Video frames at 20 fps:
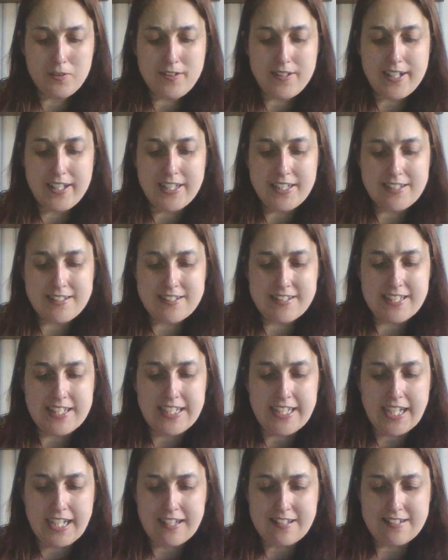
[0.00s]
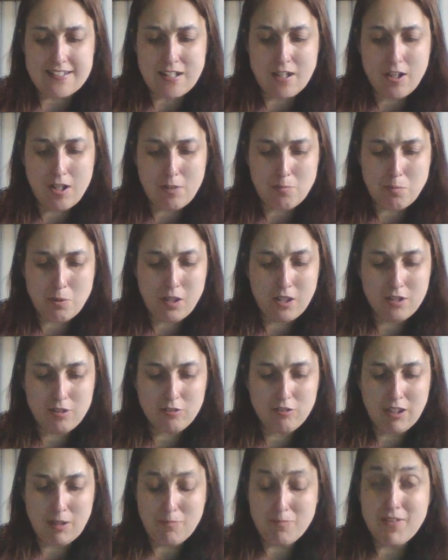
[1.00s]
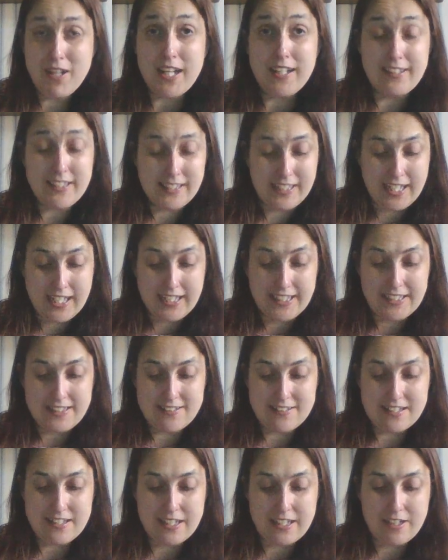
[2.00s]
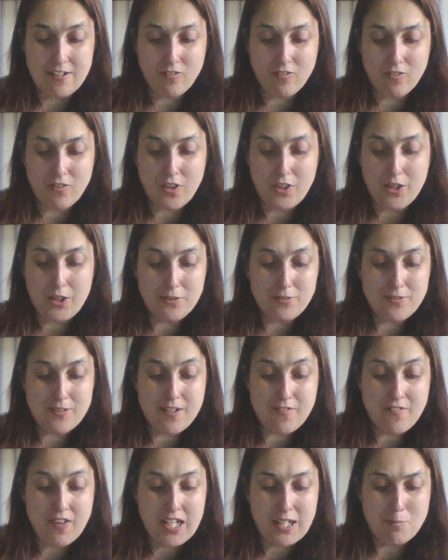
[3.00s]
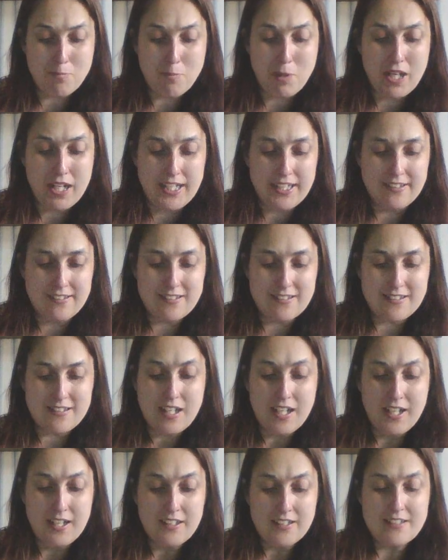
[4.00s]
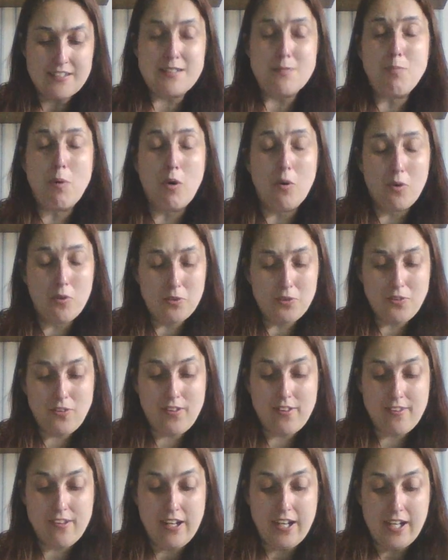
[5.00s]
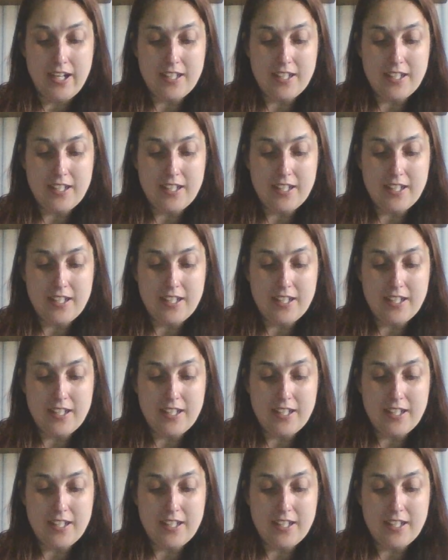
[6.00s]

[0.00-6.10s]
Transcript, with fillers: CSR program dedicated to developing sports.